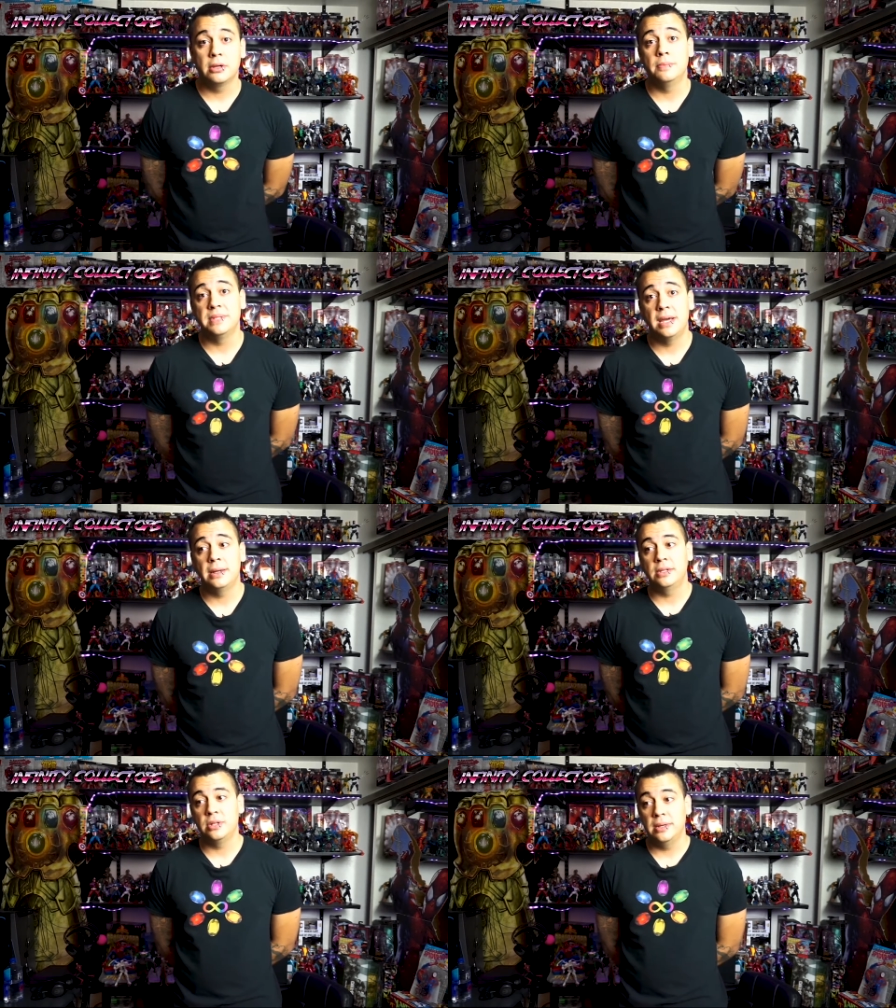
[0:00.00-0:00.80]
comes out
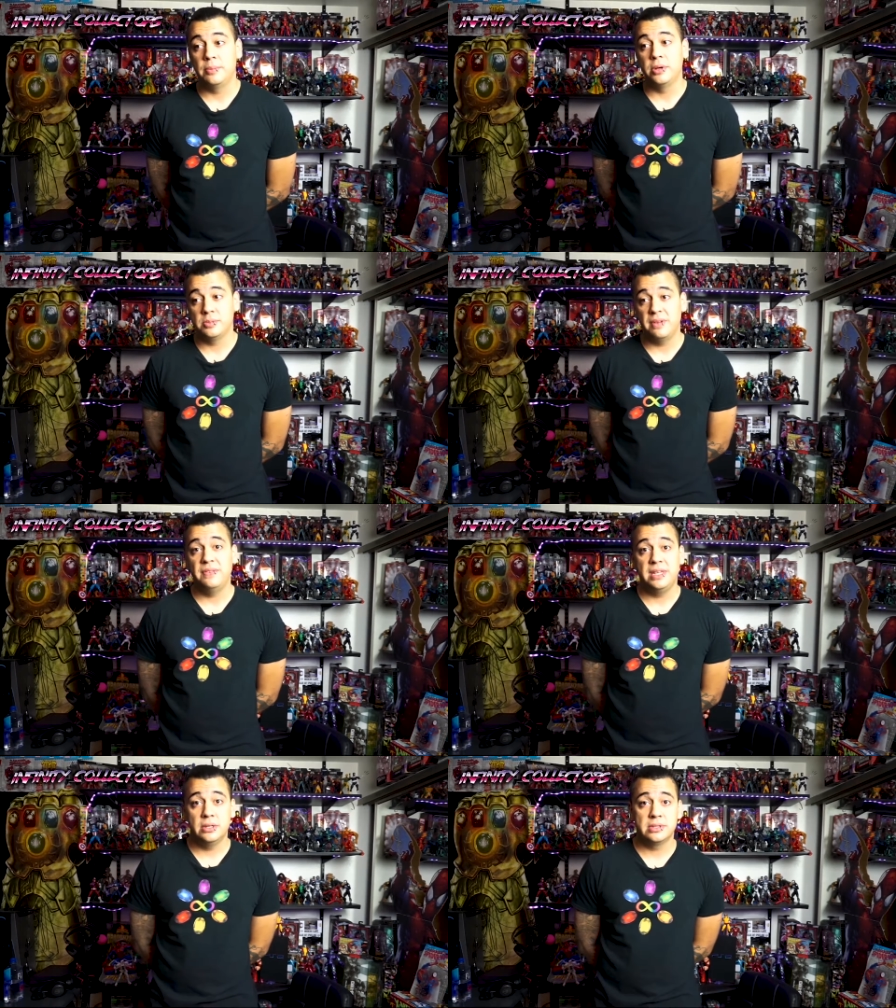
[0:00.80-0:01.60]
i try to post my
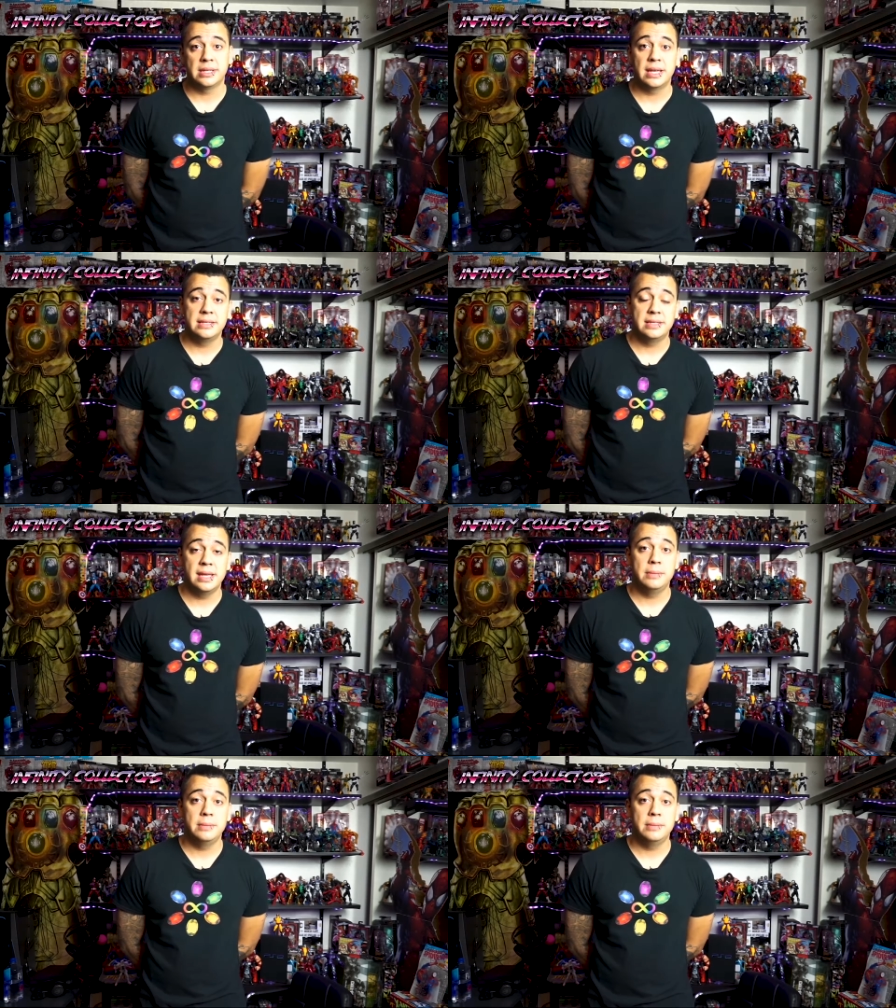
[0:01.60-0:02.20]
videos like i say